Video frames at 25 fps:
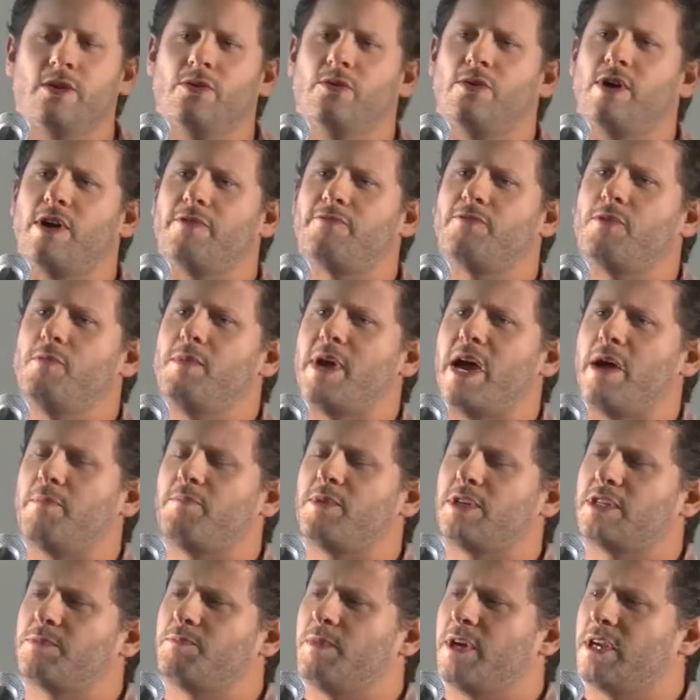Right? From our
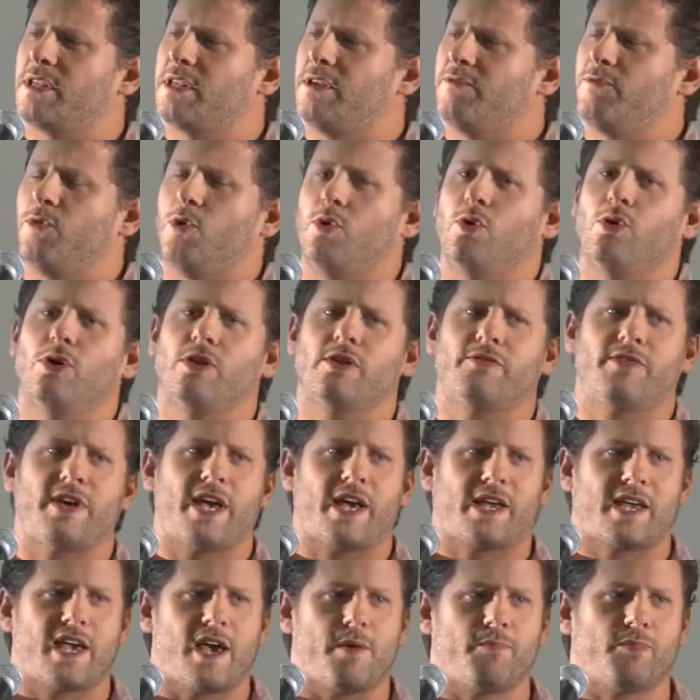perspective, all of
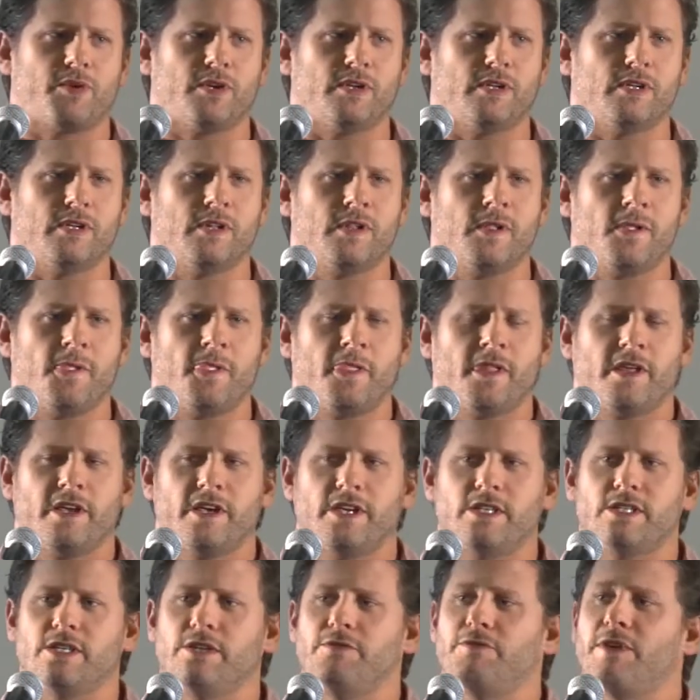our capital
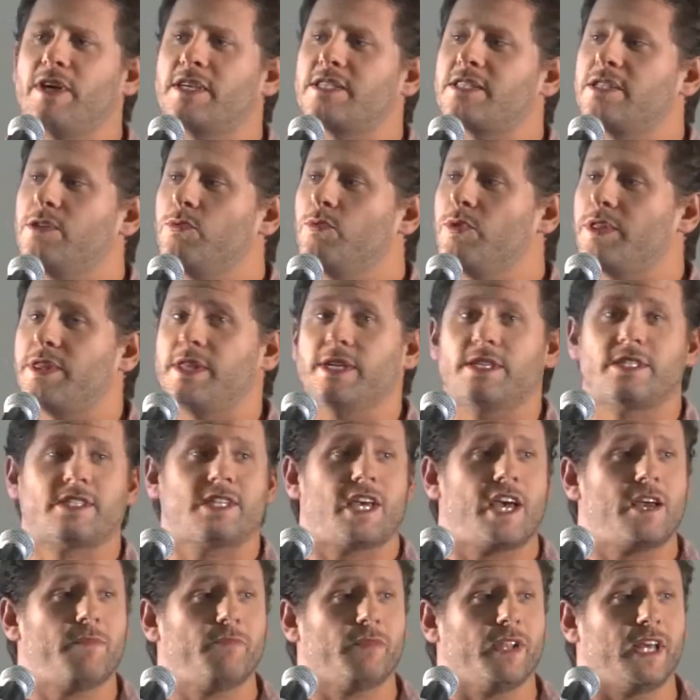is invested with this
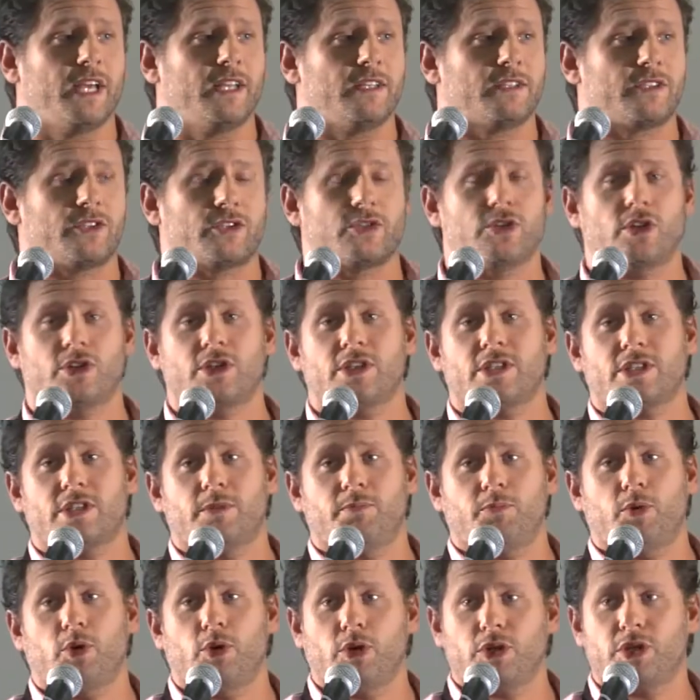same lens. It's not just a
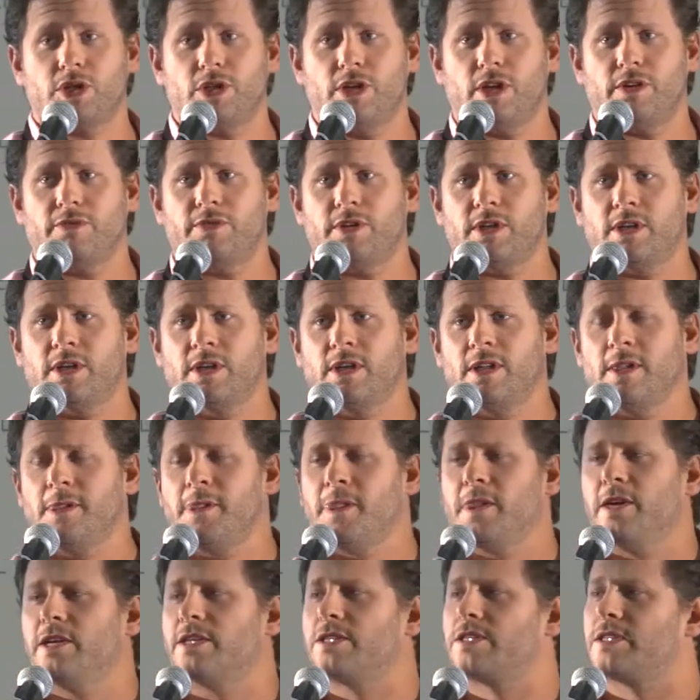portion of it,
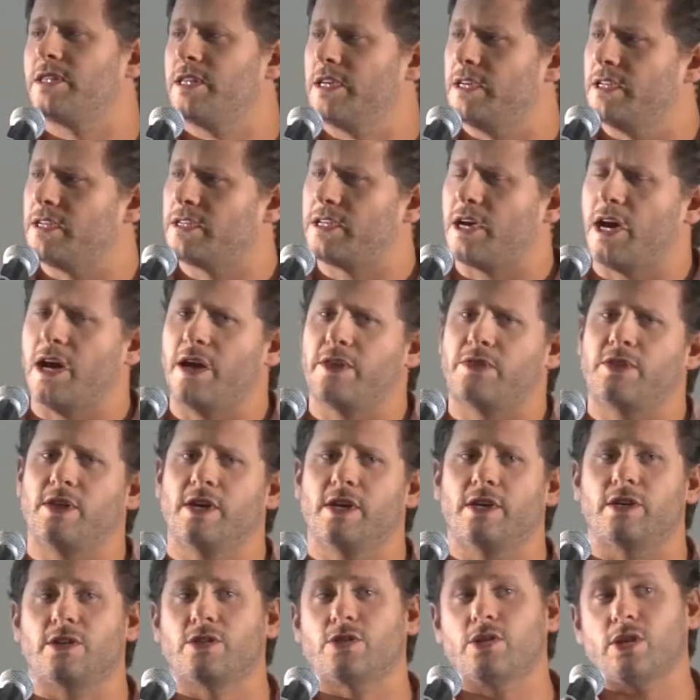it's the entire
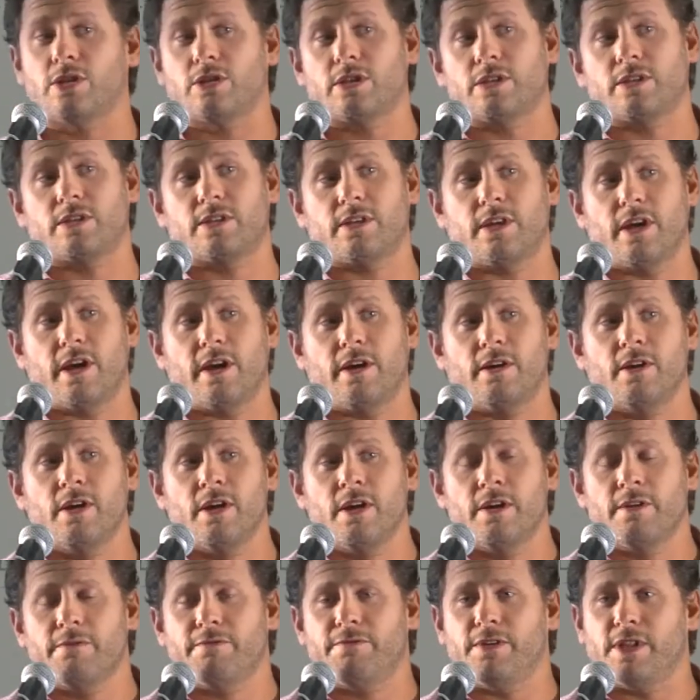thing. And it's not just our
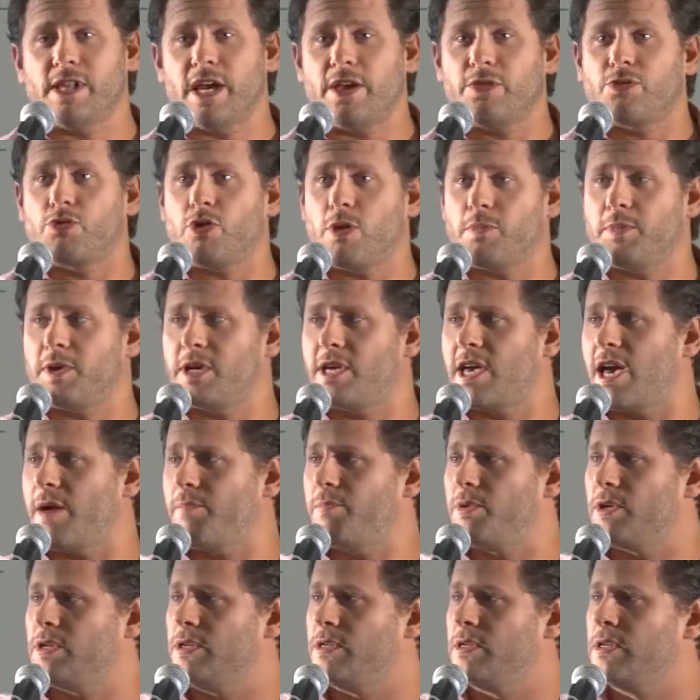philanthropic
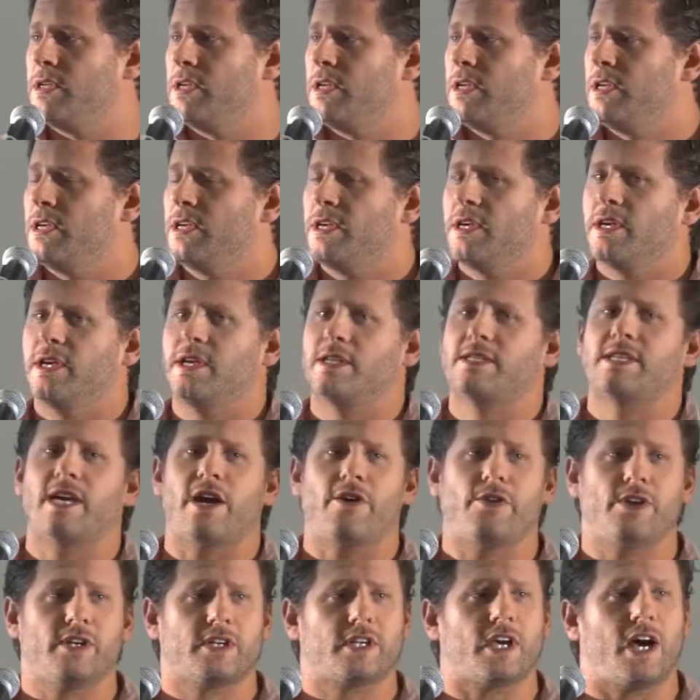capital, it's
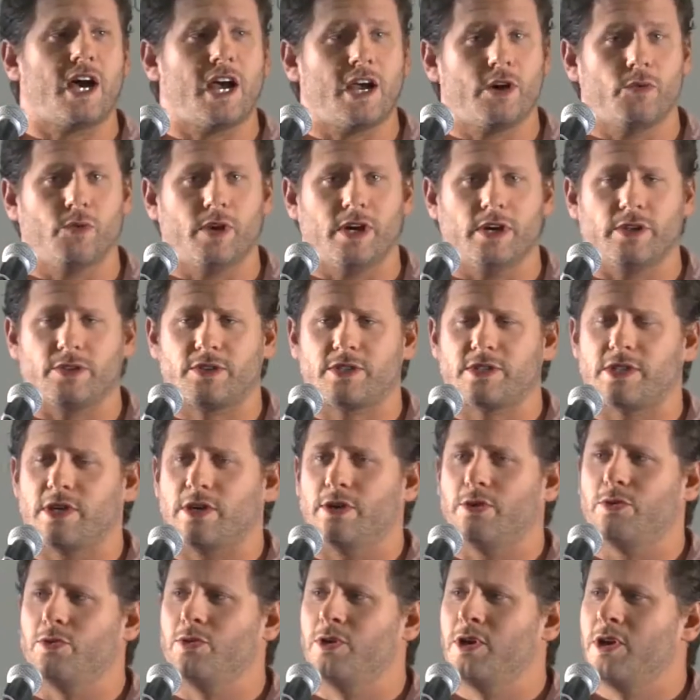our entire wealth.
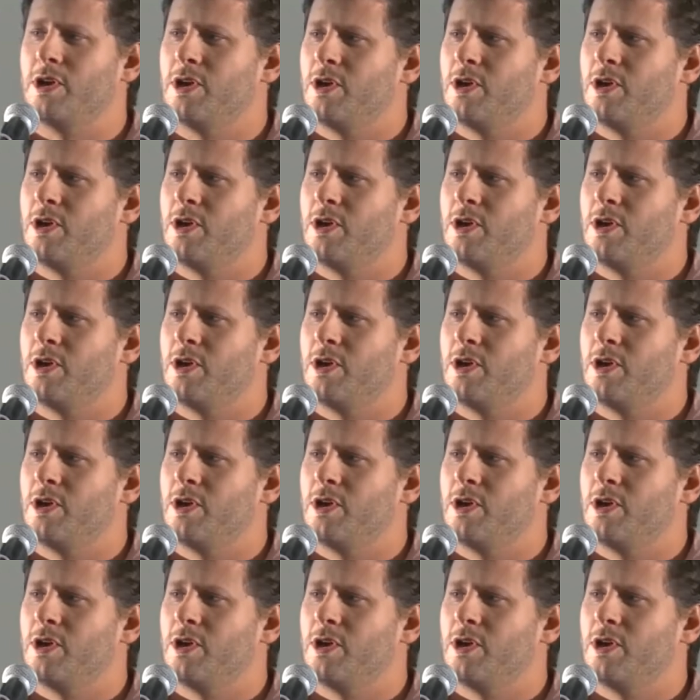So